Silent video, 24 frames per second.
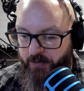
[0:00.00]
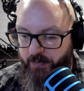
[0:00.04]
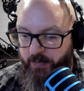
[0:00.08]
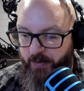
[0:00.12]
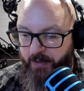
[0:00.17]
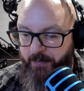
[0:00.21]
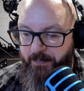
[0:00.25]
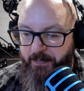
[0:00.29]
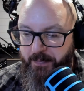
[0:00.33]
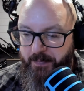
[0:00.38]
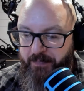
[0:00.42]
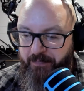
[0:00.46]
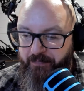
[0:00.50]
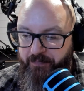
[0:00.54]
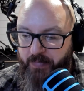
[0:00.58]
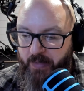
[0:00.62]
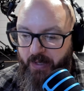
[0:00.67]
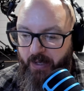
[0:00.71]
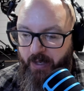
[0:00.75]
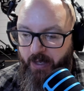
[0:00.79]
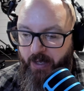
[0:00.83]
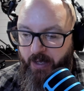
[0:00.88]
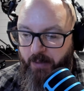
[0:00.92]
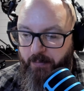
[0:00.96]
But
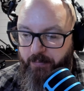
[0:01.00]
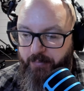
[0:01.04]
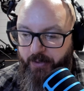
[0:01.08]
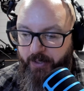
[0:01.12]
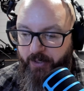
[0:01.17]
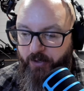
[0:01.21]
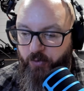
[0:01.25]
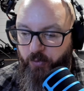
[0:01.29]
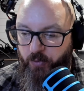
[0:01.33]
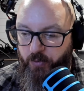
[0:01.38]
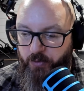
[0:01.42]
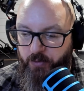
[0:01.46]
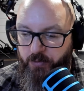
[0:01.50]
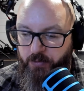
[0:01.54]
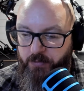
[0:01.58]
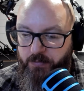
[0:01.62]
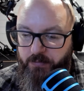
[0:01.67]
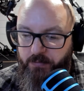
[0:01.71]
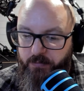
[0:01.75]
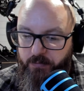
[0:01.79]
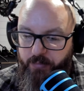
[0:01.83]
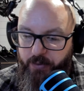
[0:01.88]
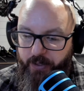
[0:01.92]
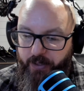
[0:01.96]
pretty cool
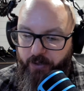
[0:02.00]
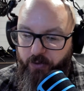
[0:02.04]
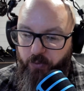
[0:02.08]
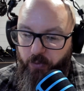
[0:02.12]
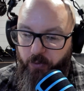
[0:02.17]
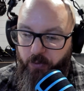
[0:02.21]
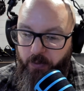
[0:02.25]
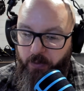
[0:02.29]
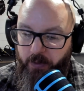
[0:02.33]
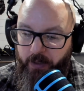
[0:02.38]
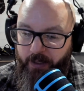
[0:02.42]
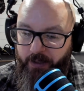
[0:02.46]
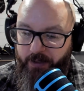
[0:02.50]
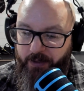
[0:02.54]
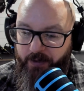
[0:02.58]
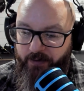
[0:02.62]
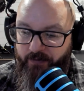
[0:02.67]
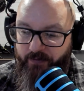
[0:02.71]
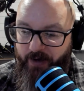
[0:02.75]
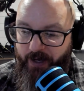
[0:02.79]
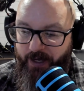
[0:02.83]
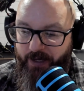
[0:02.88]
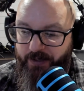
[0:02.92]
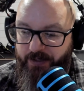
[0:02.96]

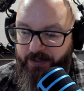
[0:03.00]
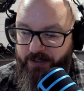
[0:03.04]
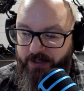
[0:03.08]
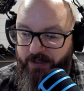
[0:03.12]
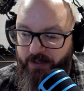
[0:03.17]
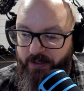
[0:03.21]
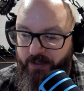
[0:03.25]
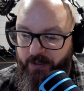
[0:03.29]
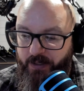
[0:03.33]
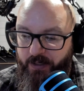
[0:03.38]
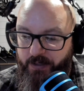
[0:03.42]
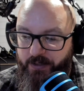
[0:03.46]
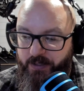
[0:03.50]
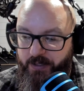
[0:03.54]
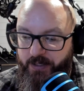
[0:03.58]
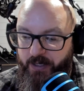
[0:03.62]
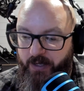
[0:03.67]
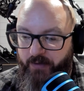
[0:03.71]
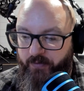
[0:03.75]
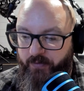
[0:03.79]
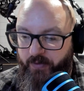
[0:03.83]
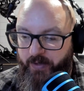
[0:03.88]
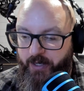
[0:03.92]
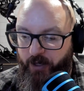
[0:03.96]
device to
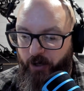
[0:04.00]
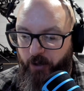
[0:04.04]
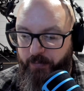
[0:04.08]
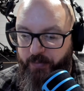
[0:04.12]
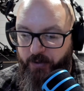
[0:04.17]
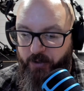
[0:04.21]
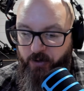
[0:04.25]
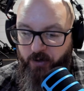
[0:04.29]
definitely help you.